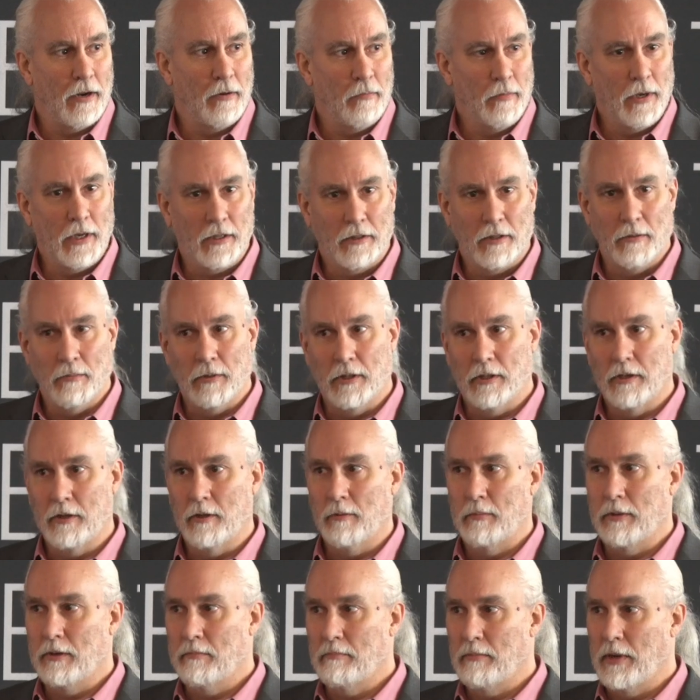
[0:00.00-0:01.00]
to make them a
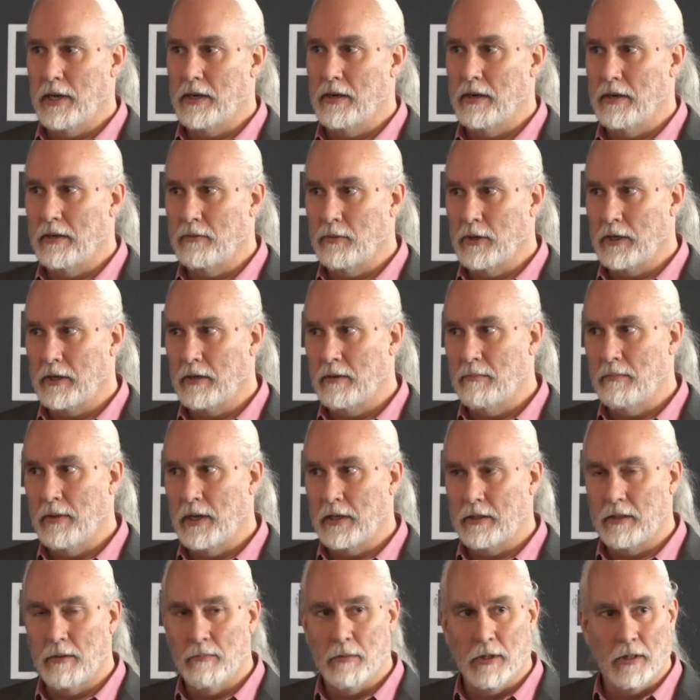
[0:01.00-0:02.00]
little bit better. We could
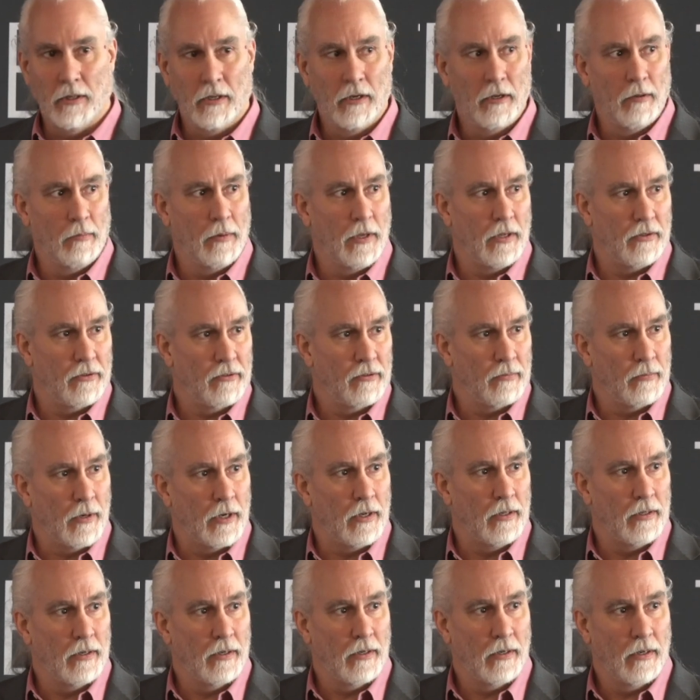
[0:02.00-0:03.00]
make them a little bit
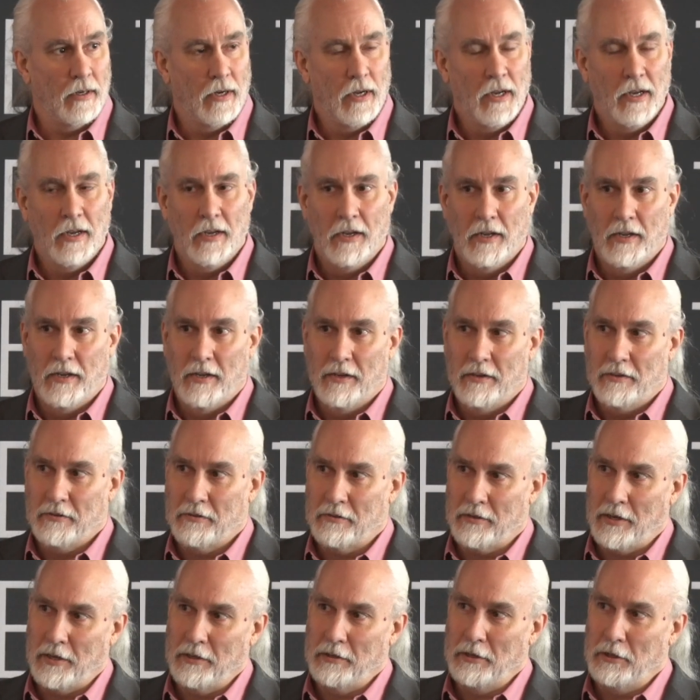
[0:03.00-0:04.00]
smaller,
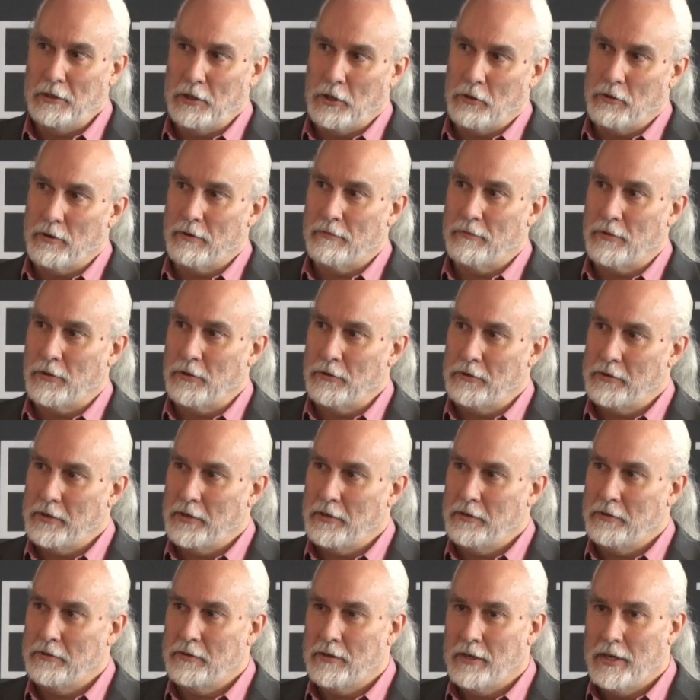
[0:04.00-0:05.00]
slightly lower
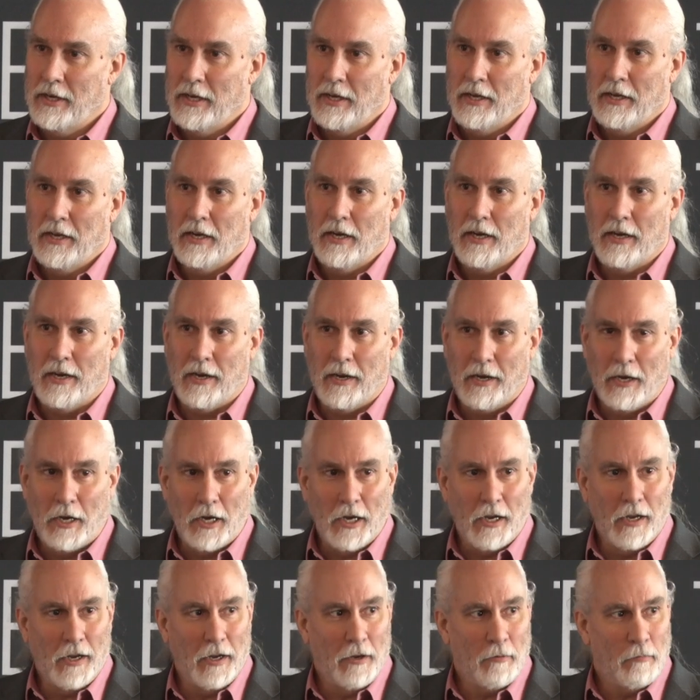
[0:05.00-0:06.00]
voltage,
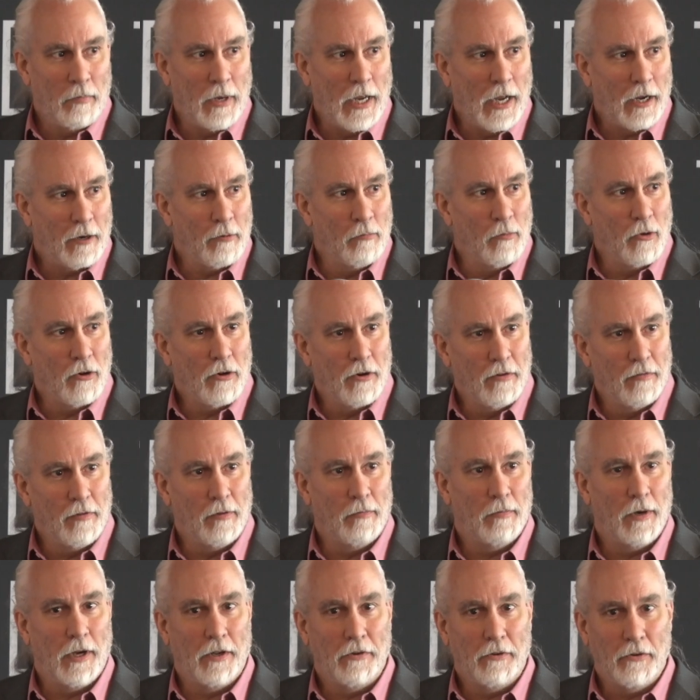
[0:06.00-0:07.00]
pack more of
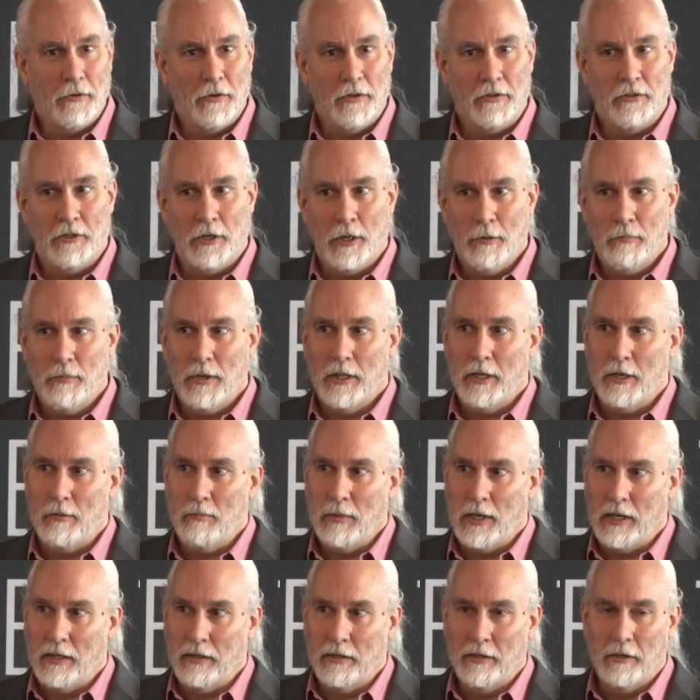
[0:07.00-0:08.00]
them onto a chip, and they'd
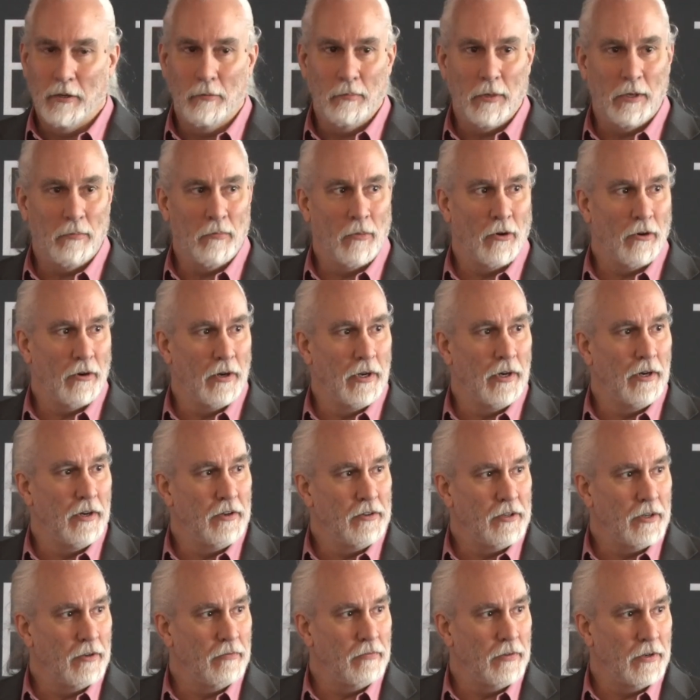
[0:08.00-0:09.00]
be a little bit more
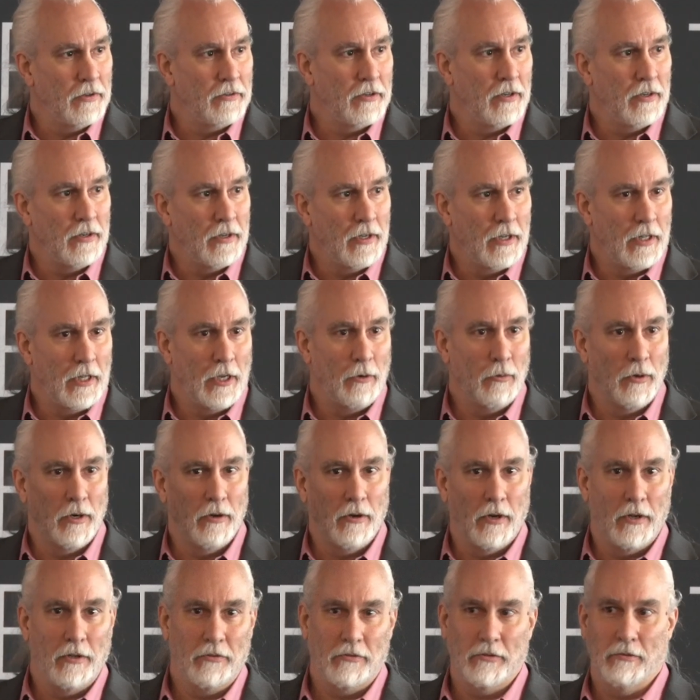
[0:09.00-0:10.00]
energy efficient, and they would
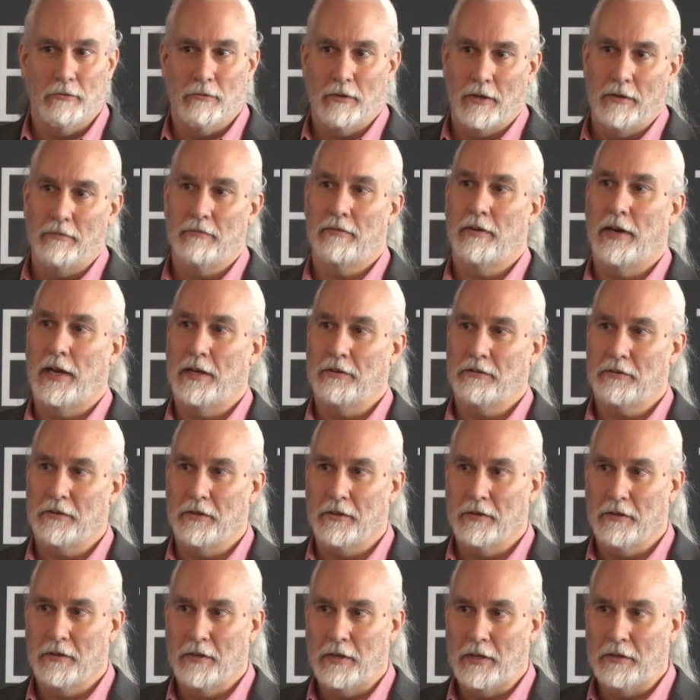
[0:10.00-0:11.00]
also run
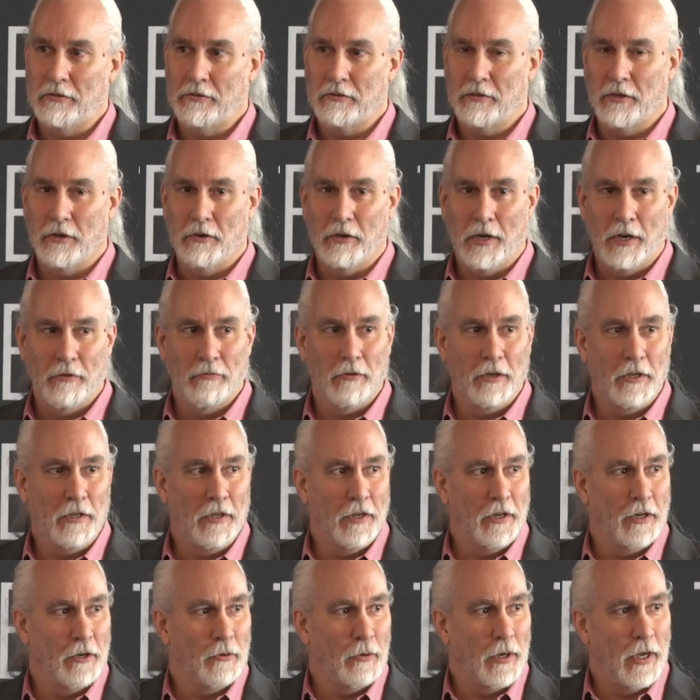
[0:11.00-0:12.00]
faster. And so every
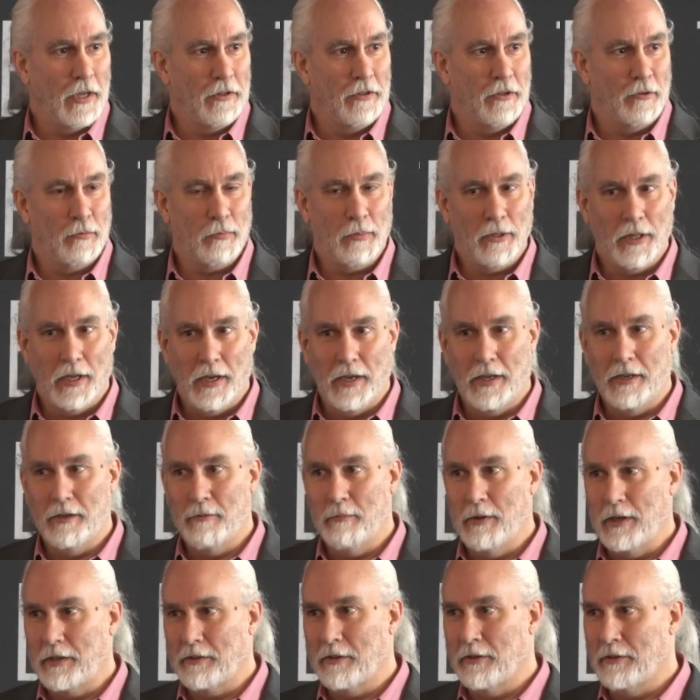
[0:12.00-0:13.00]
year we had this plan to
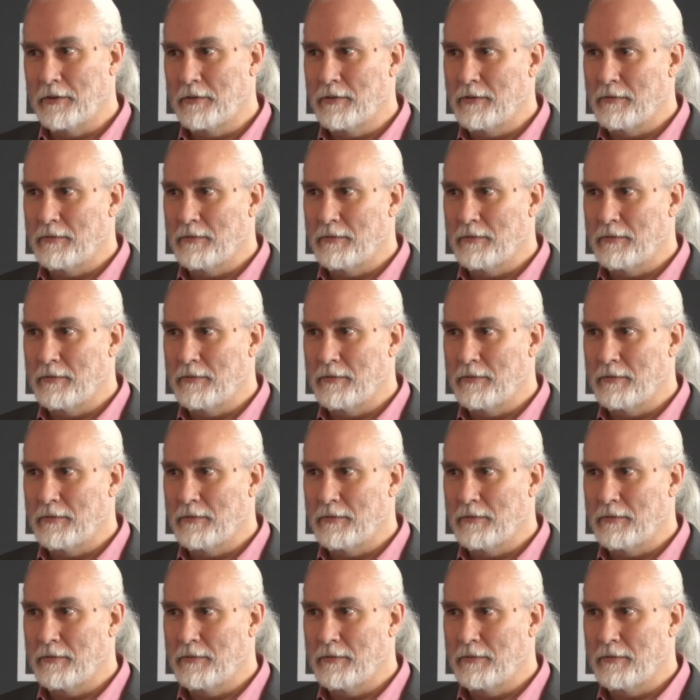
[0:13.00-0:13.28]
make this